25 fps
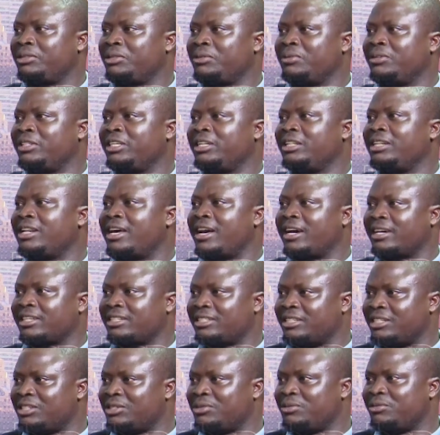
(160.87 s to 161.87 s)
You need
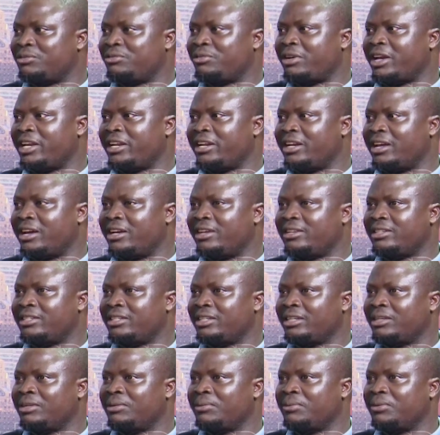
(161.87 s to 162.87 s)
access to
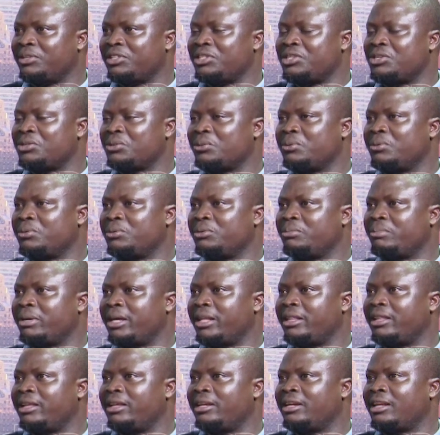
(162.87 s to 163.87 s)
finance, which is good,
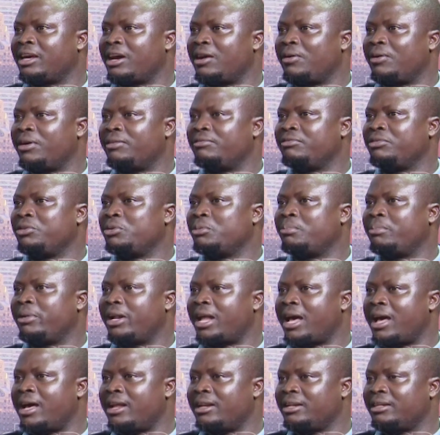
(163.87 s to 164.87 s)
but then how have you
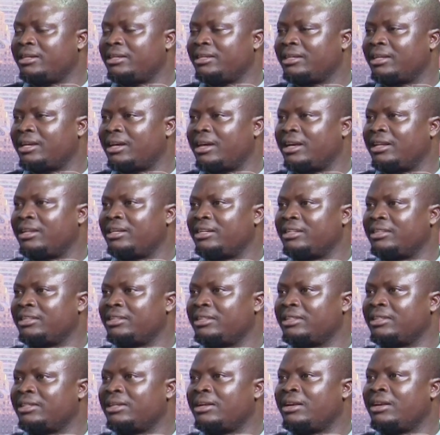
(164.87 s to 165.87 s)
planned? And
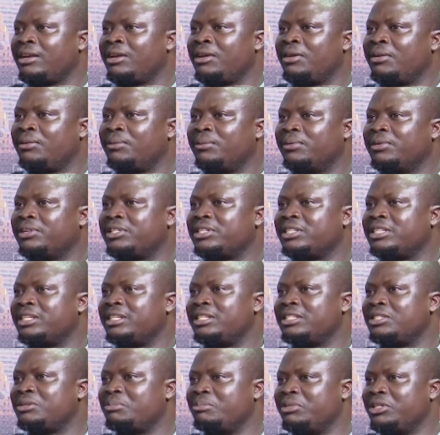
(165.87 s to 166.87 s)
uh, what's
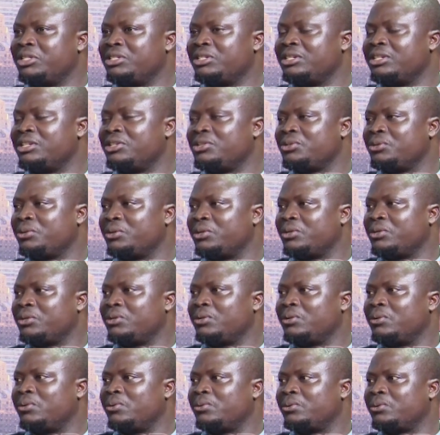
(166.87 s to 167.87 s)
this business you're
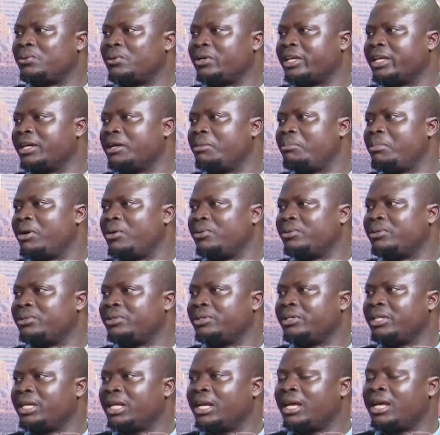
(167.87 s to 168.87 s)
talking about?
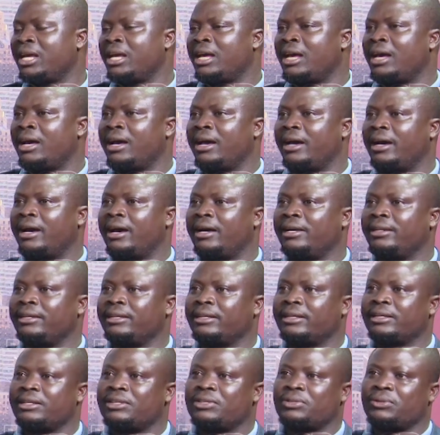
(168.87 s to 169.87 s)
Hmm. Uh, in
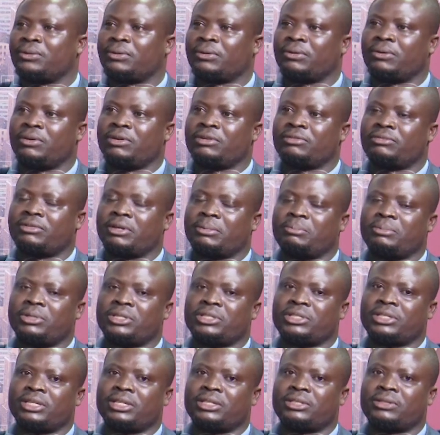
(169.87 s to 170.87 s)
case you're going for a
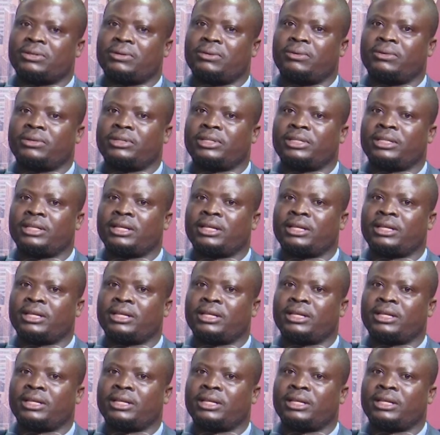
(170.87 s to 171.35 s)
business loan.